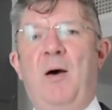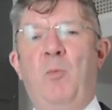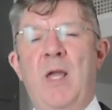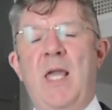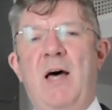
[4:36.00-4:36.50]

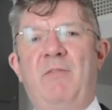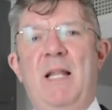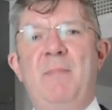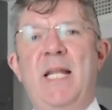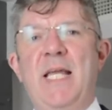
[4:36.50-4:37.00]
We have
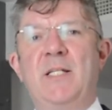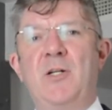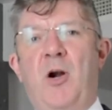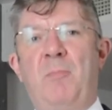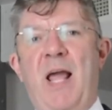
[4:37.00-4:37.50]
eliminated
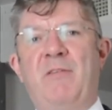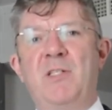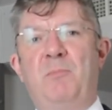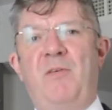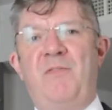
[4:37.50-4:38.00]
our
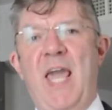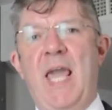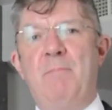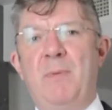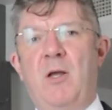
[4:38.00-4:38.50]
breakfast
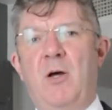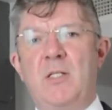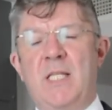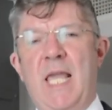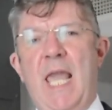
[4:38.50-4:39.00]
buffet
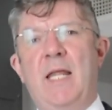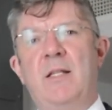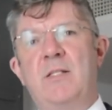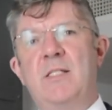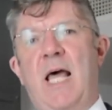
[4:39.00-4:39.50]
because,
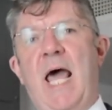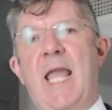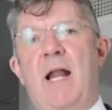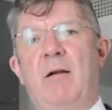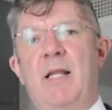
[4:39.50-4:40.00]
again, this is a
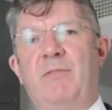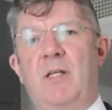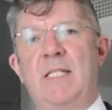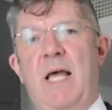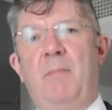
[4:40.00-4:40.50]
high area of
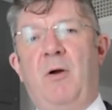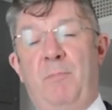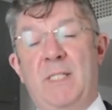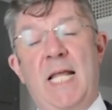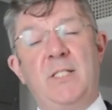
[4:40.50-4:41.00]

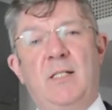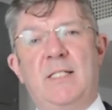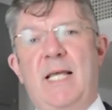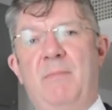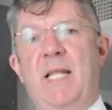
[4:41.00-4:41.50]
potential
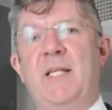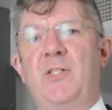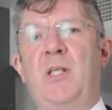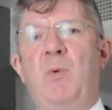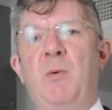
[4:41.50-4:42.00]

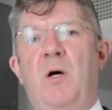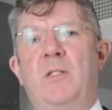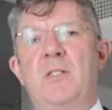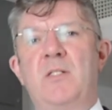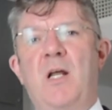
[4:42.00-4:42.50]
contamination that we
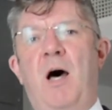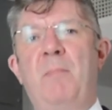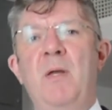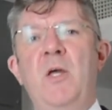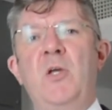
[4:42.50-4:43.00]
wanted to
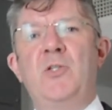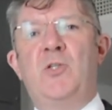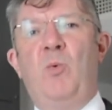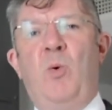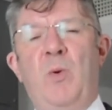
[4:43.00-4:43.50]
stop.
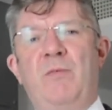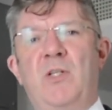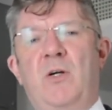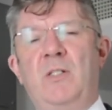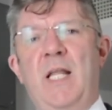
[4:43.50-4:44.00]
So what we've
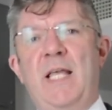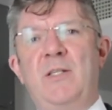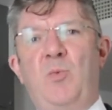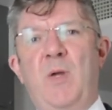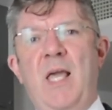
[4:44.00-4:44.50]
done
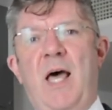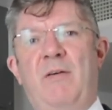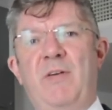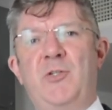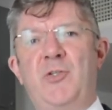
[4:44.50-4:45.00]
is we
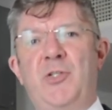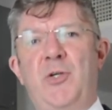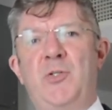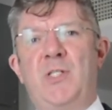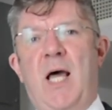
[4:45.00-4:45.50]
have
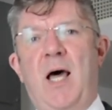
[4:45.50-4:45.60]
introduced